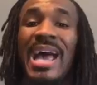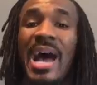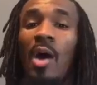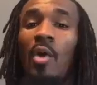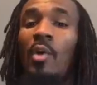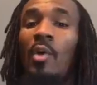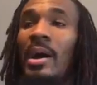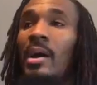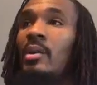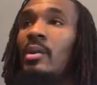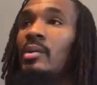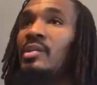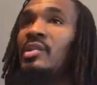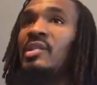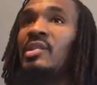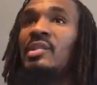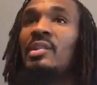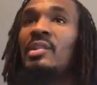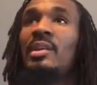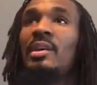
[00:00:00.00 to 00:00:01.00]
how
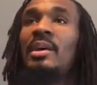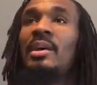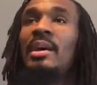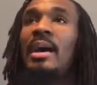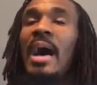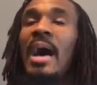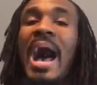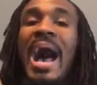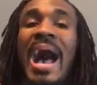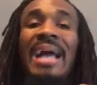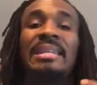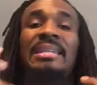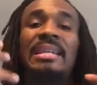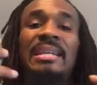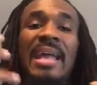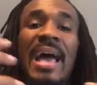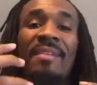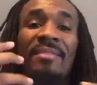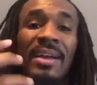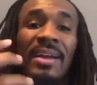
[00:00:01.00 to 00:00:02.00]
else I can
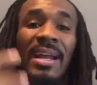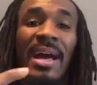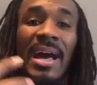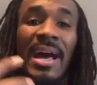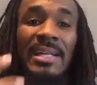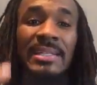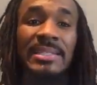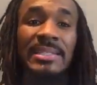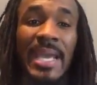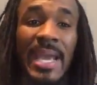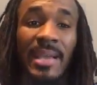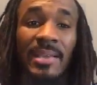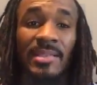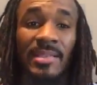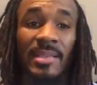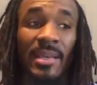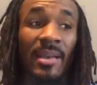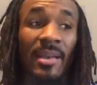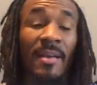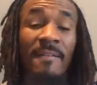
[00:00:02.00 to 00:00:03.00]
have a
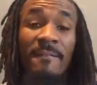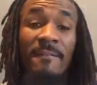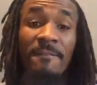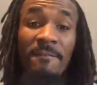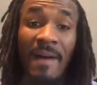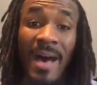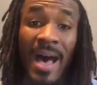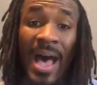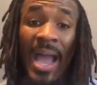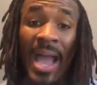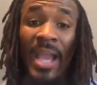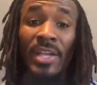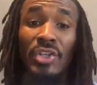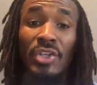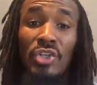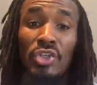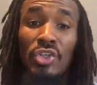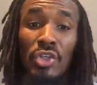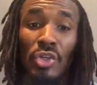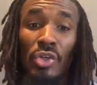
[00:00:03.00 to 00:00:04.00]
context. Find
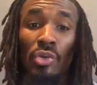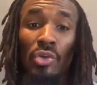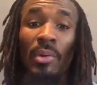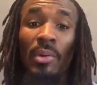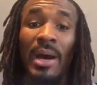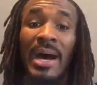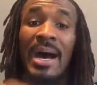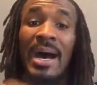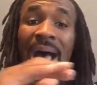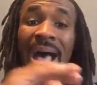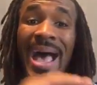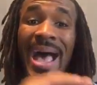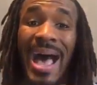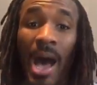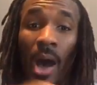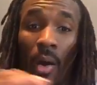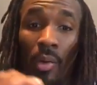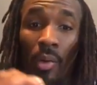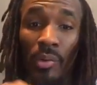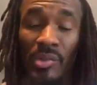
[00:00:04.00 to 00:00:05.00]
you a
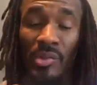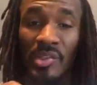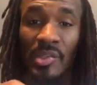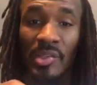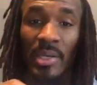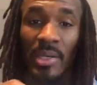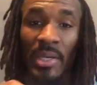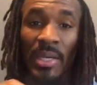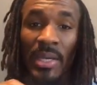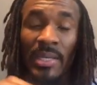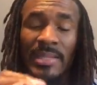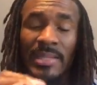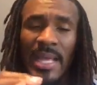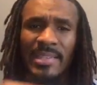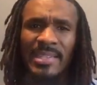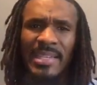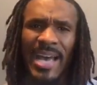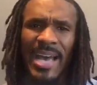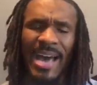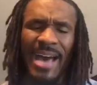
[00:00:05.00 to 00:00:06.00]
house
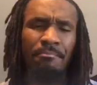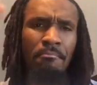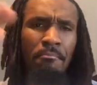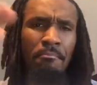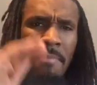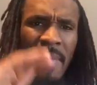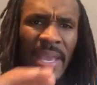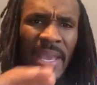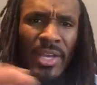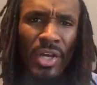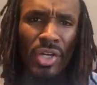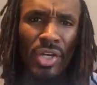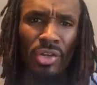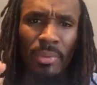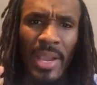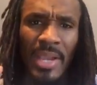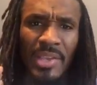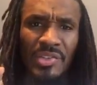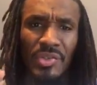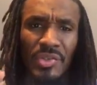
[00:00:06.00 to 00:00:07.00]
that's got mega
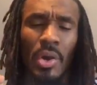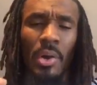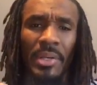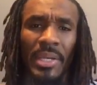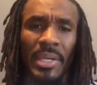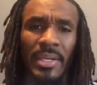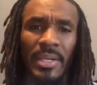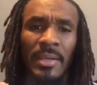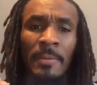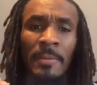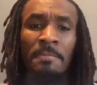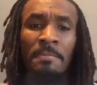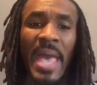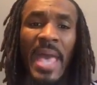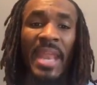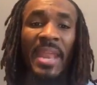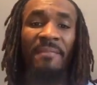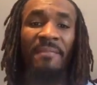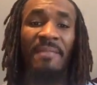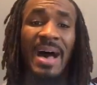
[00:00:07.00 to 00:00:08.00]
grace on it.
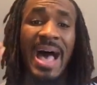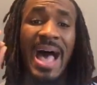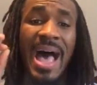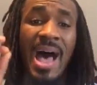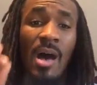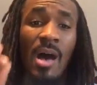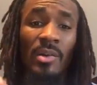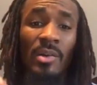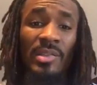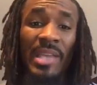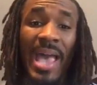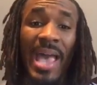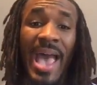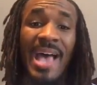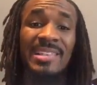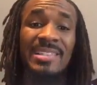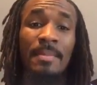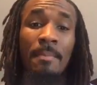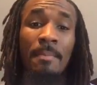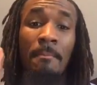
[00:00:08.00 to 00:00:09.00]
And if a house
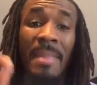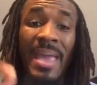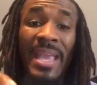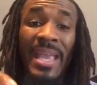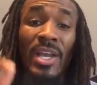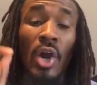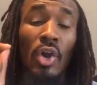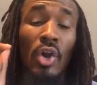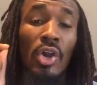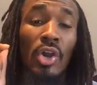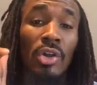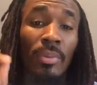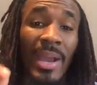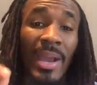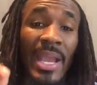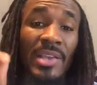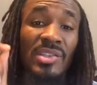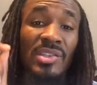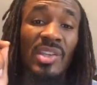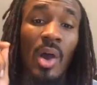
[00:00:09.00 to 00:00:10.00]
has mega
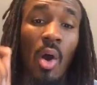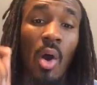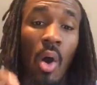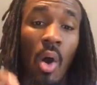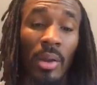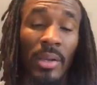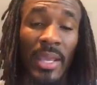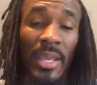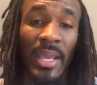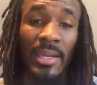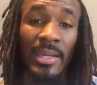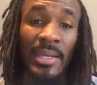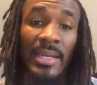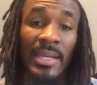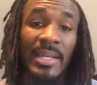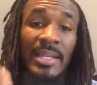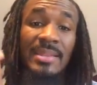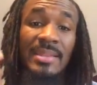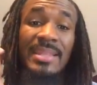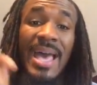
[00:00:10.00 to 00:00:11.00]
grace on it,
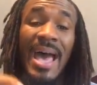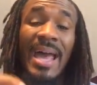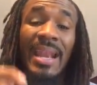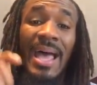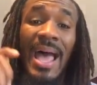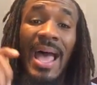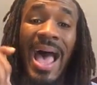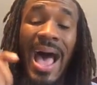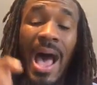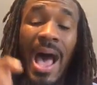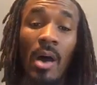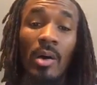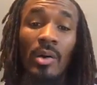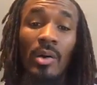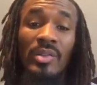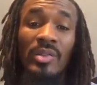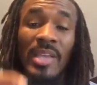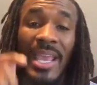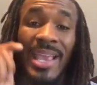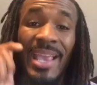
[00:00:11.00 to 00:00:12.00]
that
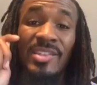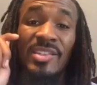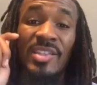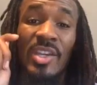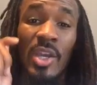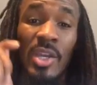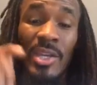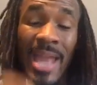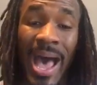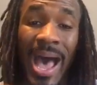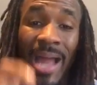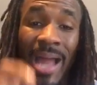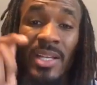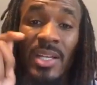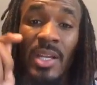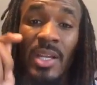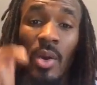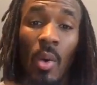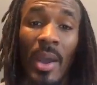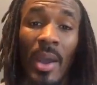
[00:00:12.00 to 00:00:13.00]
house is
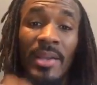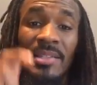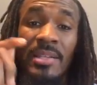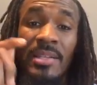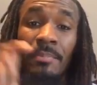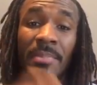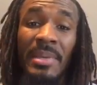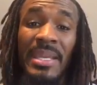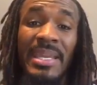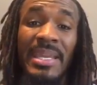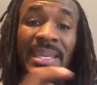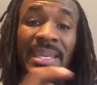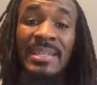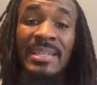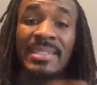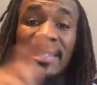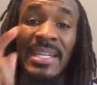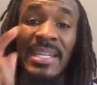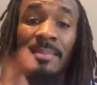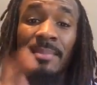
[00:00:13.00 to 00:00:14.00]
not going to be
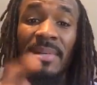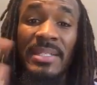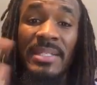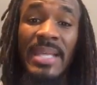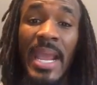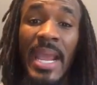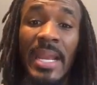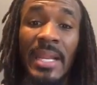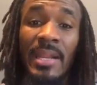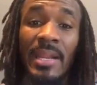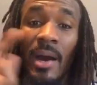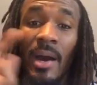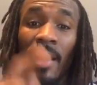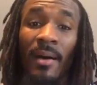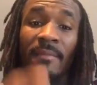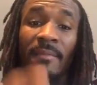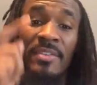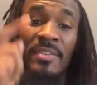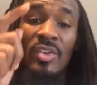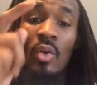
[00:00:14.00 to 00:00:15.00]
intimidated
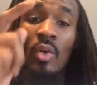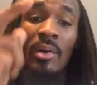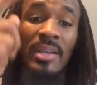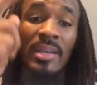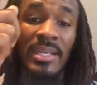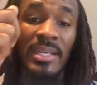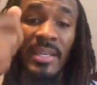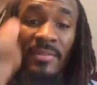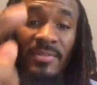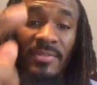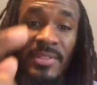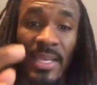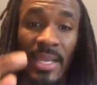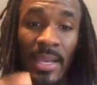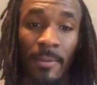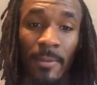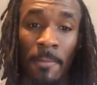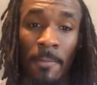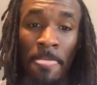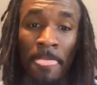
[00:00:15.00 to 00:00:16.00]
of your
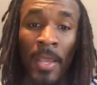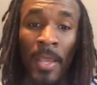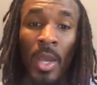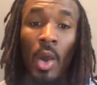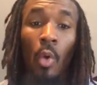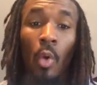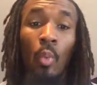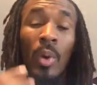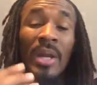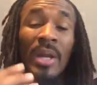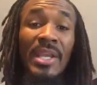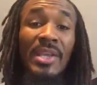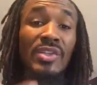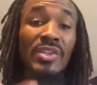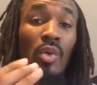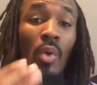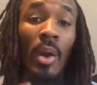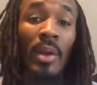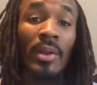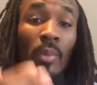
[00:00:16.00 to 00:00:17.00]
gifting. What he's
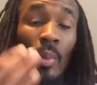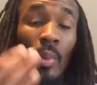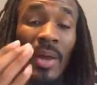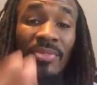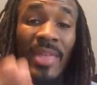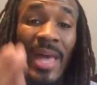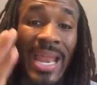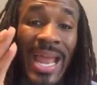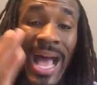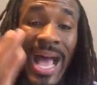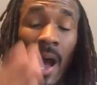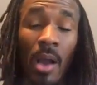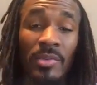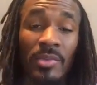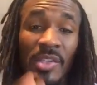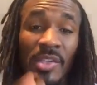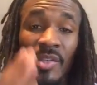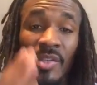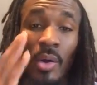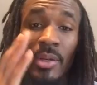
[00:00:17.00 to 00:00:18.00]
going, what that house
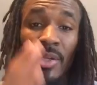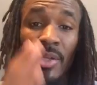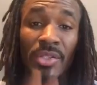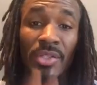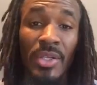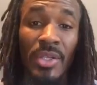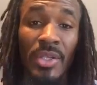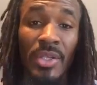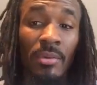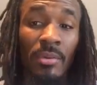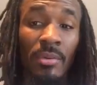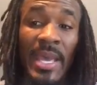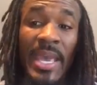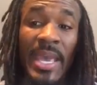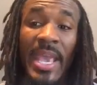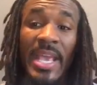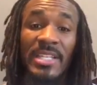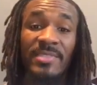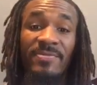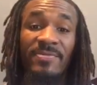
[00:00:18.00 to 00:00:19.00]
is going to do
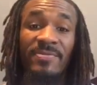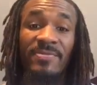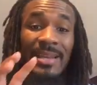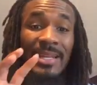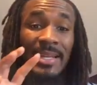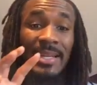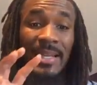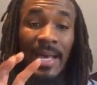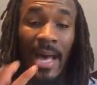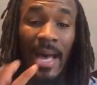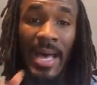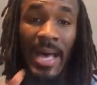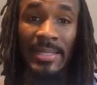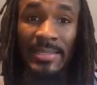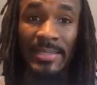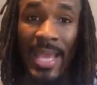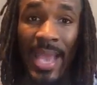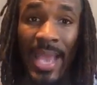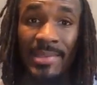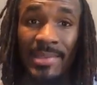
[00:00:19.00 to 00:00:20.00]
is find a
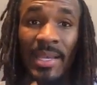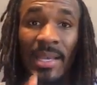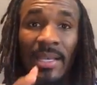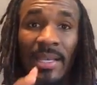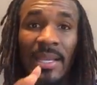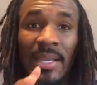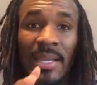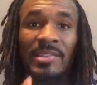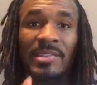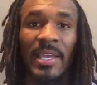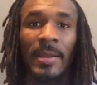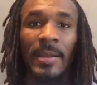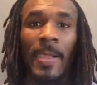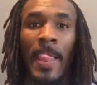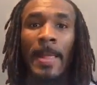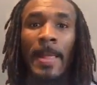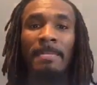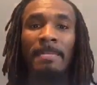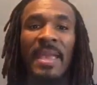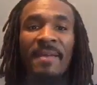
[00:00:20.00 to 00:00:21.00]
context. Listen,
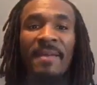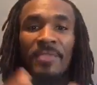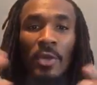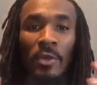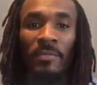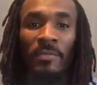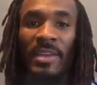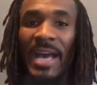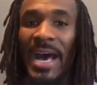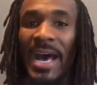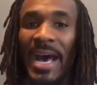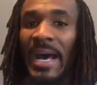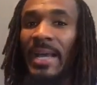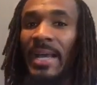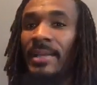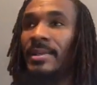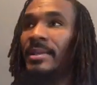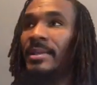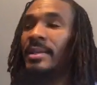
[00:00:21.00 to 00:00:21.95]
if you've got